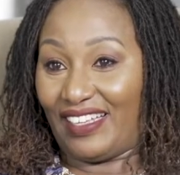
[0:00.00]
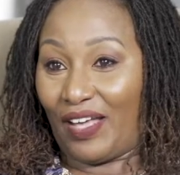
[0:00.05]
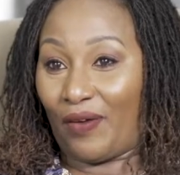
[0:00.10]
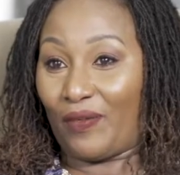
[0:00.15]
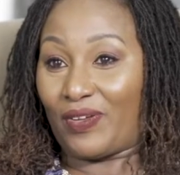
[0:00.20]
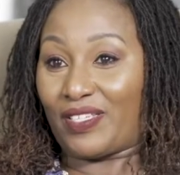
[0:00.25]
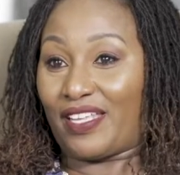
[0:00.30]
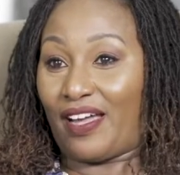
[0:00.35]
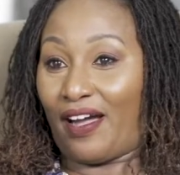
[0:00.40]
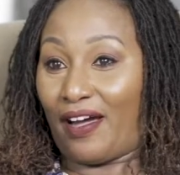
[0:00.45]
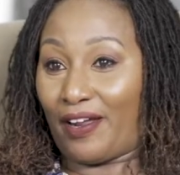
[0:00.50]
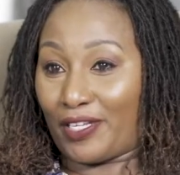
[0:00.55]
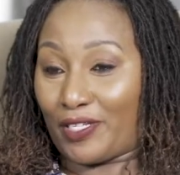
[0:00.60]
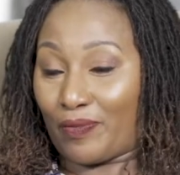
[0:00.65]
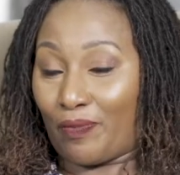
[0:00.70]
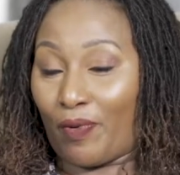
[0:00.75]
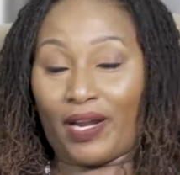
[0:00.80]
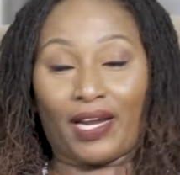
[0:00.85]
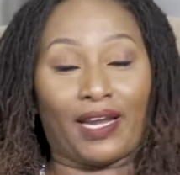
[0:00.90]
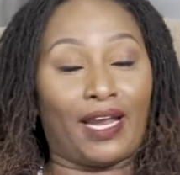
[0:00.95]
That was the
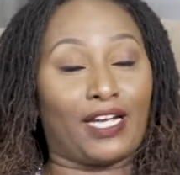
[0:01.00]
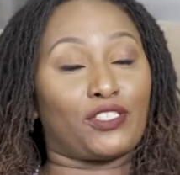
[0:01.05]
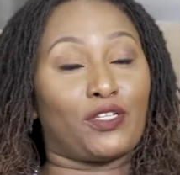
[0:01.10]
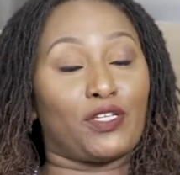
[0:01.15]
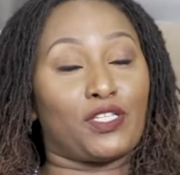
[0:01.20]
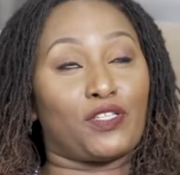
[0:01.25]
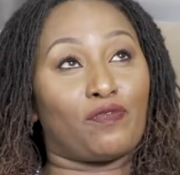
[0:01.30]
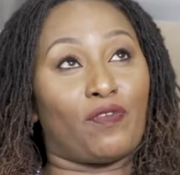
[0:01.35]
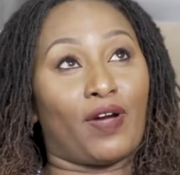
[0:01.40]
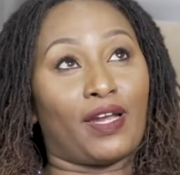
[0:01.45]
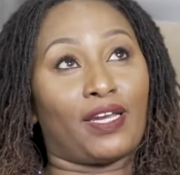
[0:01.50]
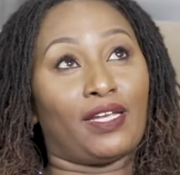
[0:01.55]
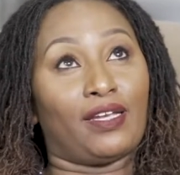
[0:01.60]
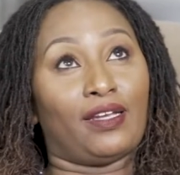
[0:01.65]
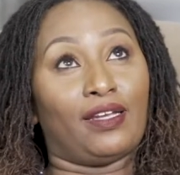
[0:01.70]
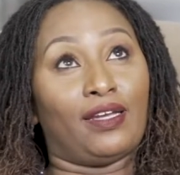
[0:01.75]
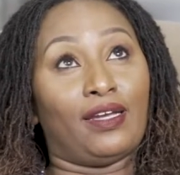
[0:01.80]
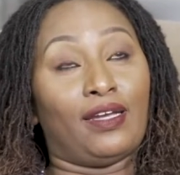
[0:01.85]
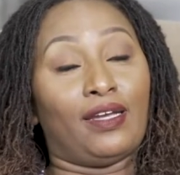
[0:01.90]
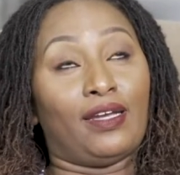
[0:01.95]
hardest part. And actually, it's
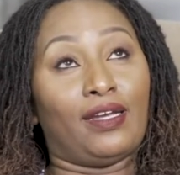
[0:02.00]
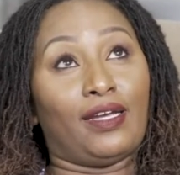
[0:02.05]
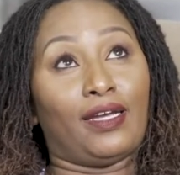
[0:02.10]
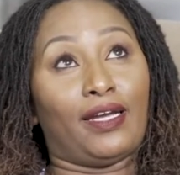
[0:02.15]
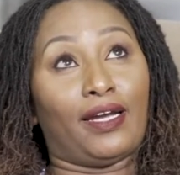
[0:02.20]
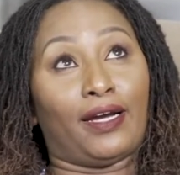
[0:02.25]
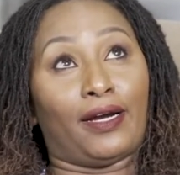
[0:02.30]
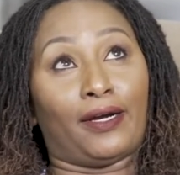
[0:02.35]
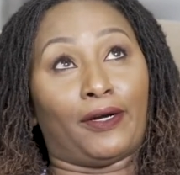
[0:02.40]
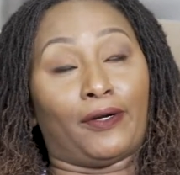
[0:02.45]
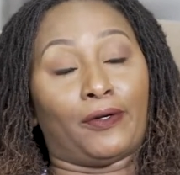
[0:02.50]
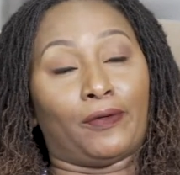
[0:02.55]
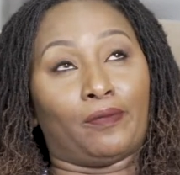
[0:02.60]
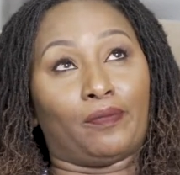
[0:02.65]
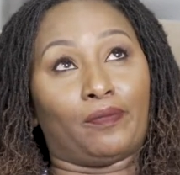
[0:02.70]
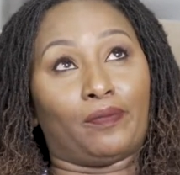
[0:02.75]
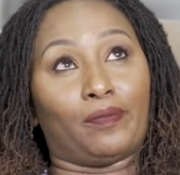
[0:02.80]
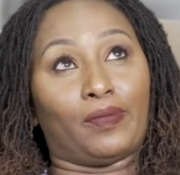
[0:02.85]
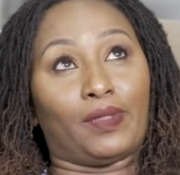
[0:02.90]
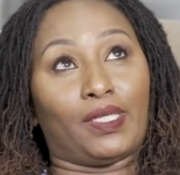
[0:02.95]
funny.
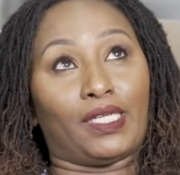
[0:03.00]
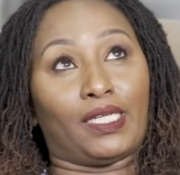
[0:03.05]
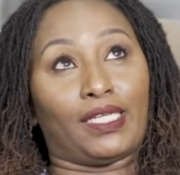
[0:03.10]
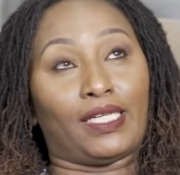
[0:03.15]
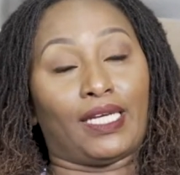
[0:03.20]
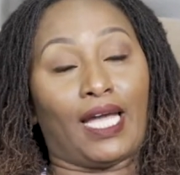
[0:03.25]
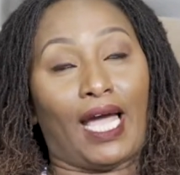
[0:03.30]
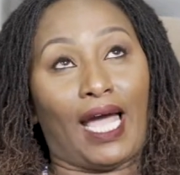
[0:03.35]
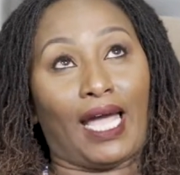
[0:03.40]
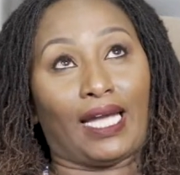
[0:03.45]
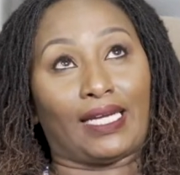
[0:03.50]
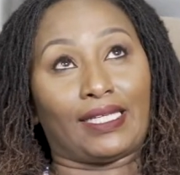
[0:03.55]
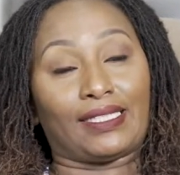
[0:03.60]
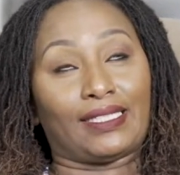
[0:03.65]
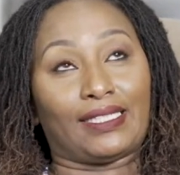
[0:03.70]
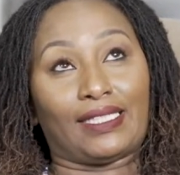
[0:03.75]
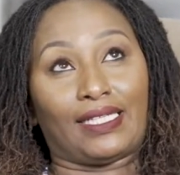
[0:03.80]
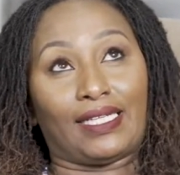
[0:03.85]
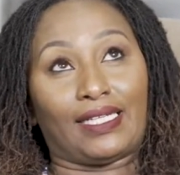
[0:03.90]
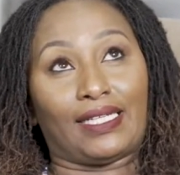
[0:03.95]
Um,
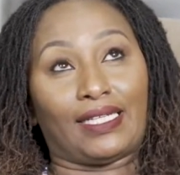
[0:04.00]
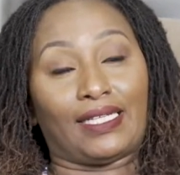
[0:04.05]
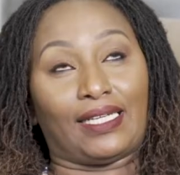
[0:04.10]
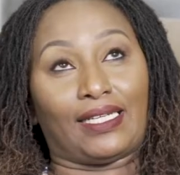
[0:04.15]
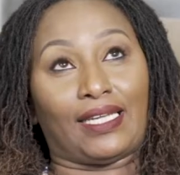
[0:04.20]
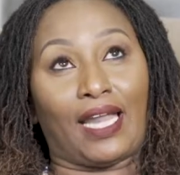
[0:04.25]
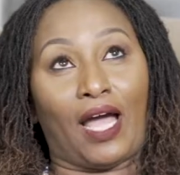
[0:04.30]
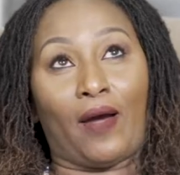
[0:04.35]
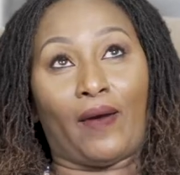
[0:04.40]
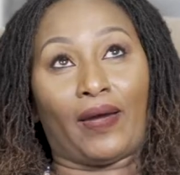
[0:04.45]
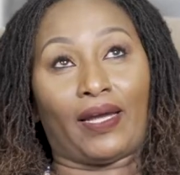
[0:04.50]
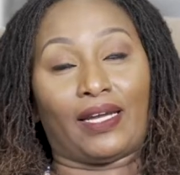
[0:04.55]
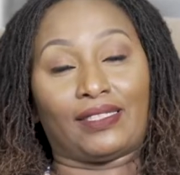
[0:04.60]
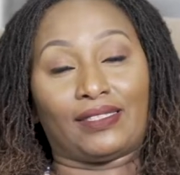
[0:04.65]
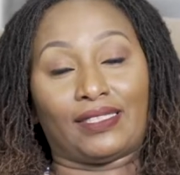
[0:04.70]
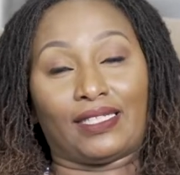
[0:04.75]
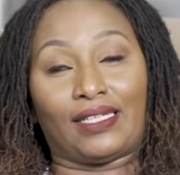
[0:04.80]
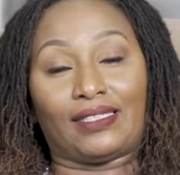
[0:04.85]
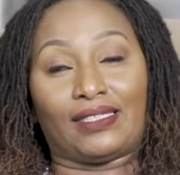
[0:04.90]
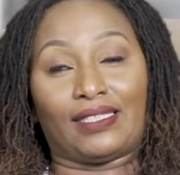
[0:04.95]
now
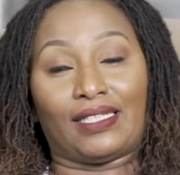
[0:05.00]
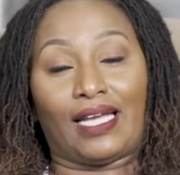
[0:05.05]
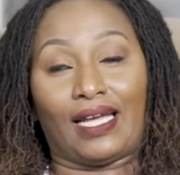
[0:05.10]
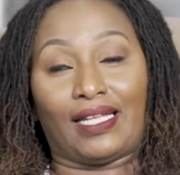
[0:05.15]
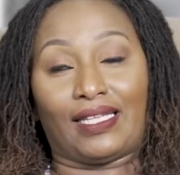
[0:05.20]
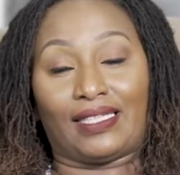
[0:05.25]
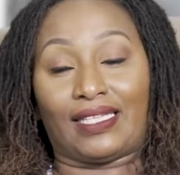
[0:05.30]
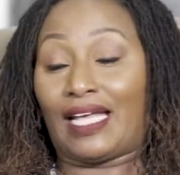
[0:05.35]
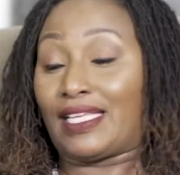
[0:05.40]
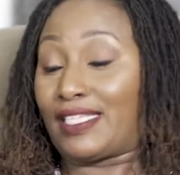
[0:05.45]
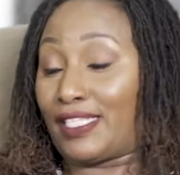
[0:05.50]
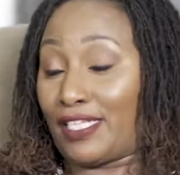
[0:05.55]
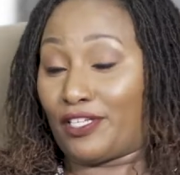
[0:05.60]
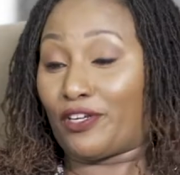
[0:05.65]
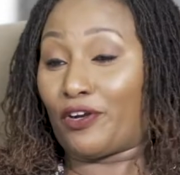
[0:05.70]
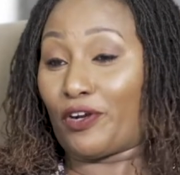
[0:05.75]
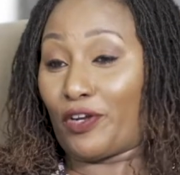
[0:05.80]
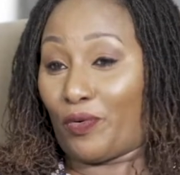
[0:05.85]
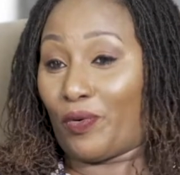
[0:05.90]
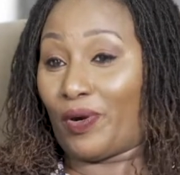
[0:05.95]
I, that's the
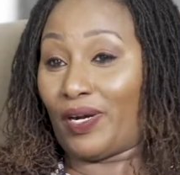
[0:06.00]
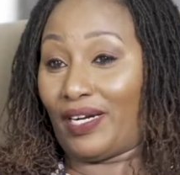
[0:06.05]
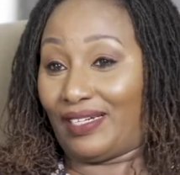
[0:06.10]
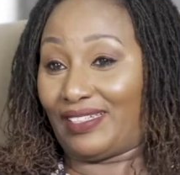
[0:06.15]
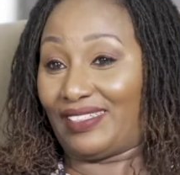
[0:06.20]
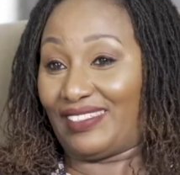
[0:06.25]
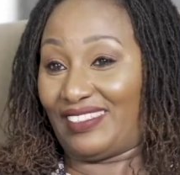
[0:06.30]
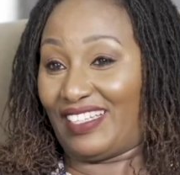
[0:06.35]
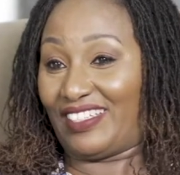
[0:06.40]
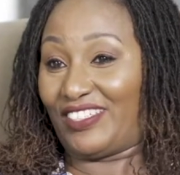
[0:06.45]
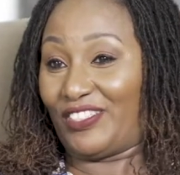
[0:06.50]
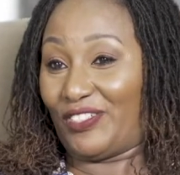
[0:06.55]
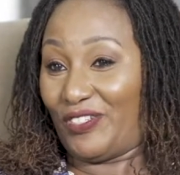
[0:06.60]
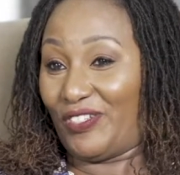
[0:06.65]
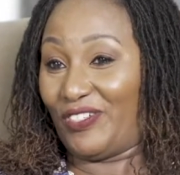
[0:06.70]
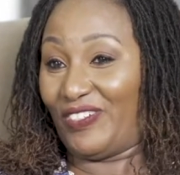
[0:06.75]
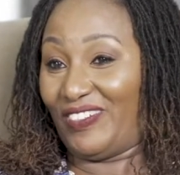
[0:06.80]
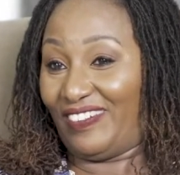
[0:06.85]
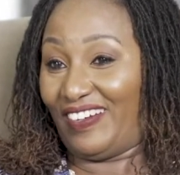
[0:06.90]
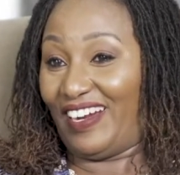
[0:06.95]
dirty work that you
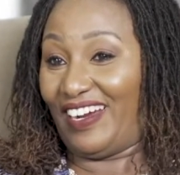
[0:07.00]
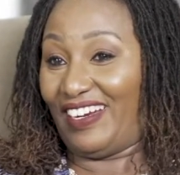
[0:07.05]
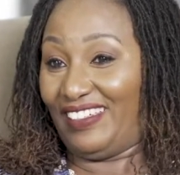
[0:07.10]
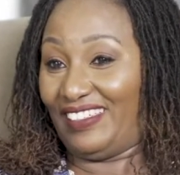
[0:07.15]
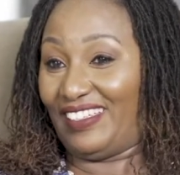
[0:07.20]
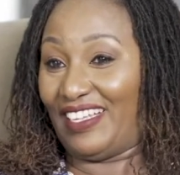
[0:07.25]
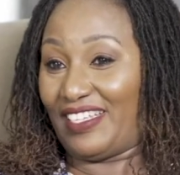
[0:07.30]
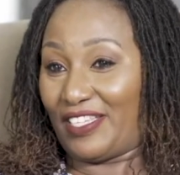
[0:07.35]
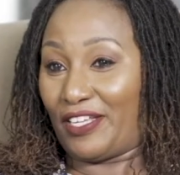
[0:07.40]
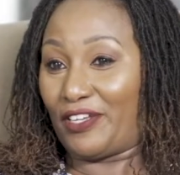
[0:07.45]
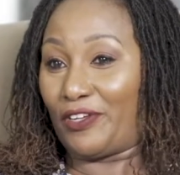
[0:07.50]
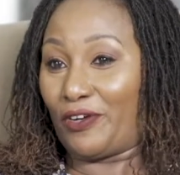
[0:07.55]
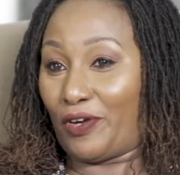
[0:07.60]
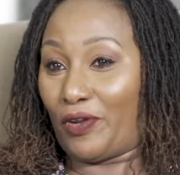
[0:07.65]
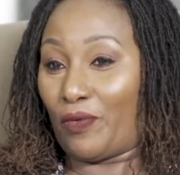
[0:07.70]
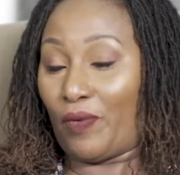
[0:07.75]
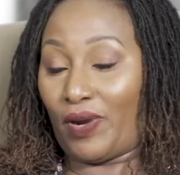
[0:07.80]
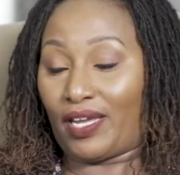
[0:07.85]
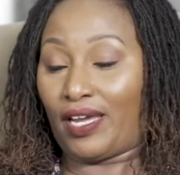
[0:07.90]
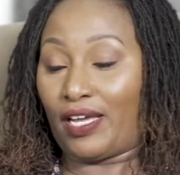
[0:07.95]
mm-hmm. do, right? That's mm-hmm. the
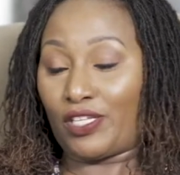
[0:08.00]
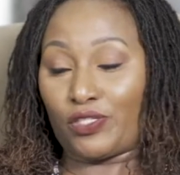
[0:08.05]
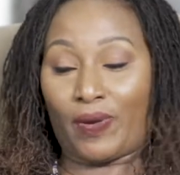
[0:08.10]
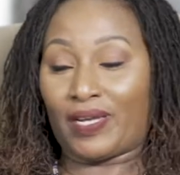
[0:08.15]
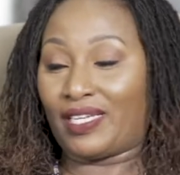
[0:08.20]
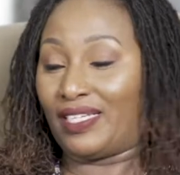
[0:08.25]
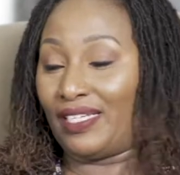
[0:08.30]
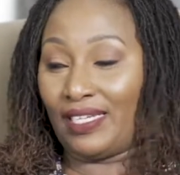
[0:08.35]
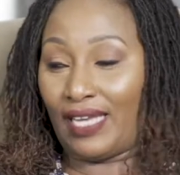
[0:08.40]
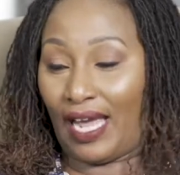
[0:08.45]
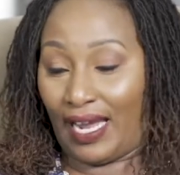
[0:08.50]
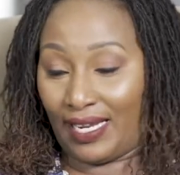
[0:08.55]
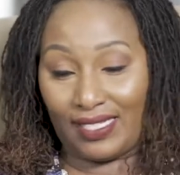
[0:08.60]
dirty work. Yeah. So I did.